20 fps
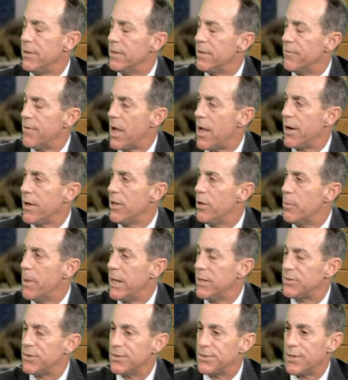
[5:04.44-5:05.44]
Nevada
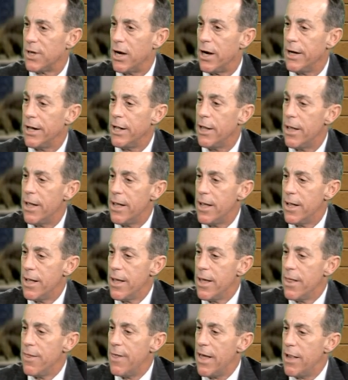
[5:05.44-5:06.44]
Humane Society.
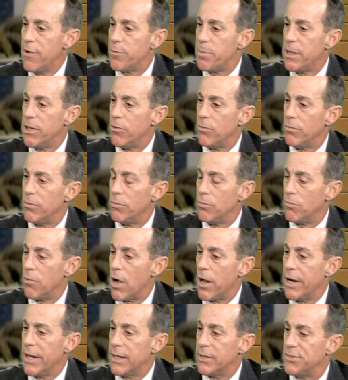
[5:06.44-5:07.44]
They've been
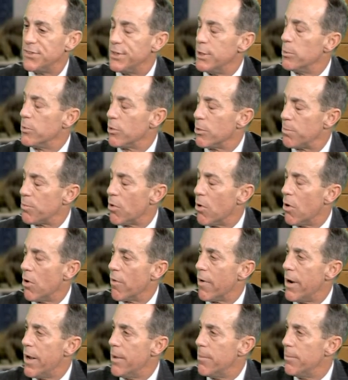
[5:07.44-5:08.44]
running a similar
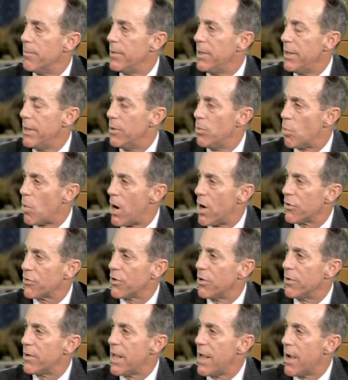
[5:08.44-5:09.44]
program in
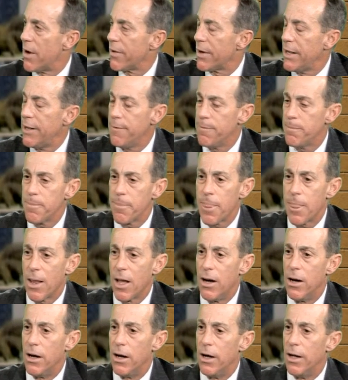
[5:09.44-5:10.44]
Washoe County.
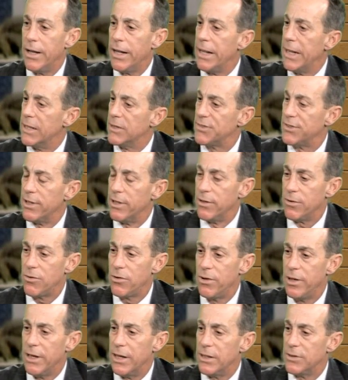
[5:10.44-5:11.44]
It's a
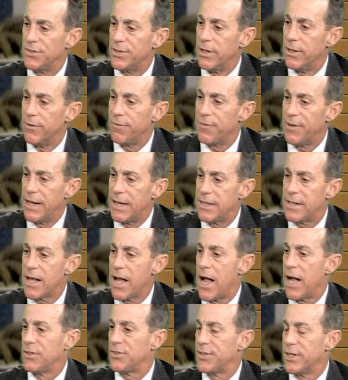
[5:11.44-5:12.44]
it's a
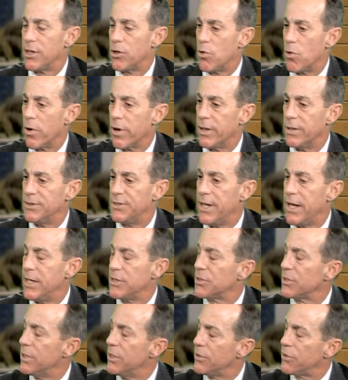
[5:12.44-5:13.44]
fantastic
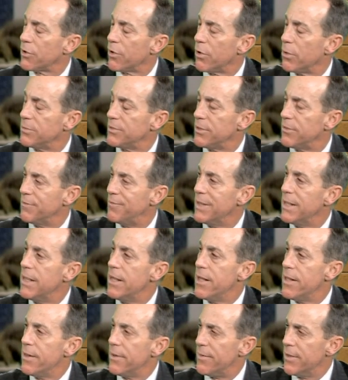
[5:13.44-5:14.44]
organization in terms of
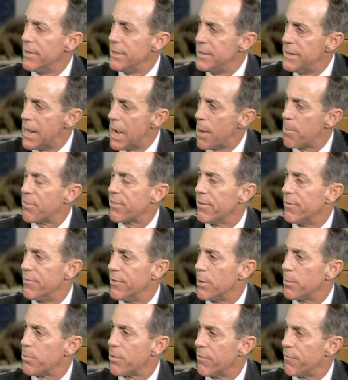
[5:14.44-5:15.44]
the depth of
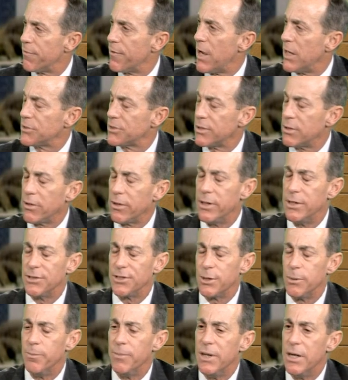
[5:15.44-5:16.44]
their
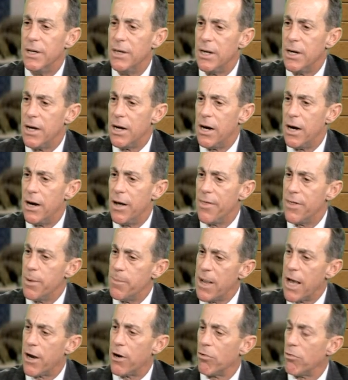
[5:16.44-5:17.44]
professionalism, the
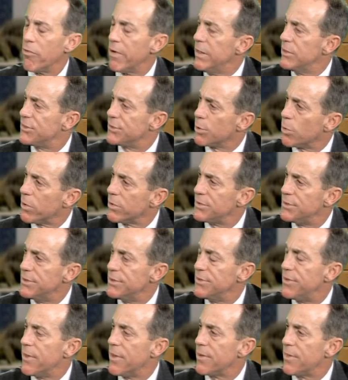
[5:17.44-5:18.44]
amount of
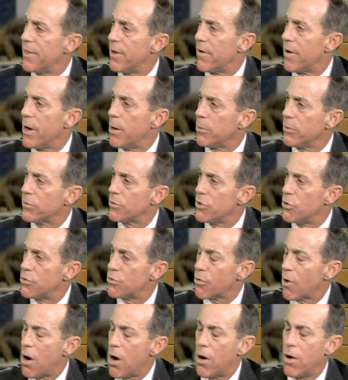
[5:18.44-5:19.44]
resources that they're able to
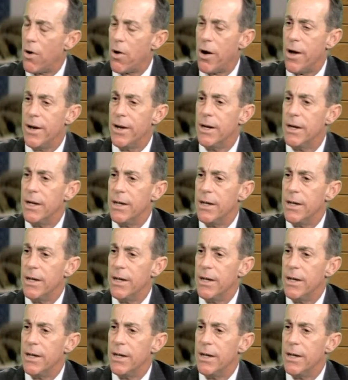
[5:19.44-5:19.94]
draw on.